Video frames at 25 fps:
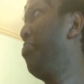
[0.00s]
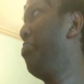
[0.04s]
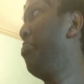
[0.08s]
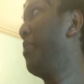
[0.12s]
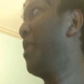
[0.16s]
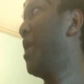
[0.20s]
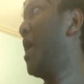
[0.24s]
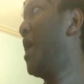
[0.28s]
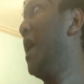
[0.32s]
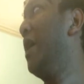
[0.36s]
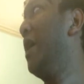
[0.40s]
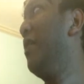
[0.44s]

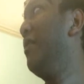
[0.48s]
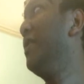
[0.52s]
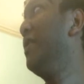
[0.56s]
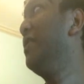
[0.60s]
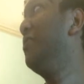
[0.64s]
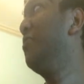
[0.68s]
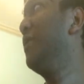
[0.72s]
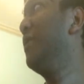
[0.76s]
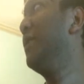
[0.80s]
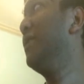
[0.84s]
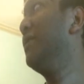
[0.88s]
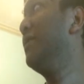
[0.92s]
Kyrie
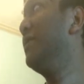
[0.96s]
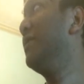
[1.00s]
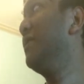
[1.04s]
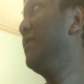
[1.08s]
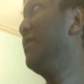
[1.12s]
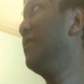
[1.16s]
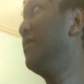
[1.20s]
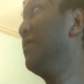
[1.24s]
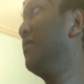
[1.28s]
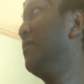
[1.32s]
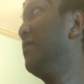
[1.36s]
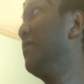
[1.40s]

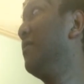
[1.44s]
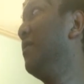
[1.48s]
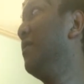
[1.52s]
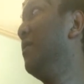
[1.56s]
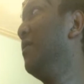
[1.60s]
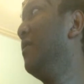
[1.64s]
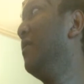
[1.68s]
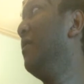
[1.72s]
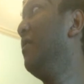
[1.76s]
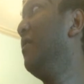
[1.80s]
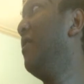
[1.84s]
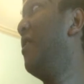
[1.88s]
26,
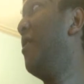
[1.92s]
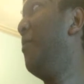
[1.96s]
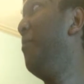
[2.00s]
not bad.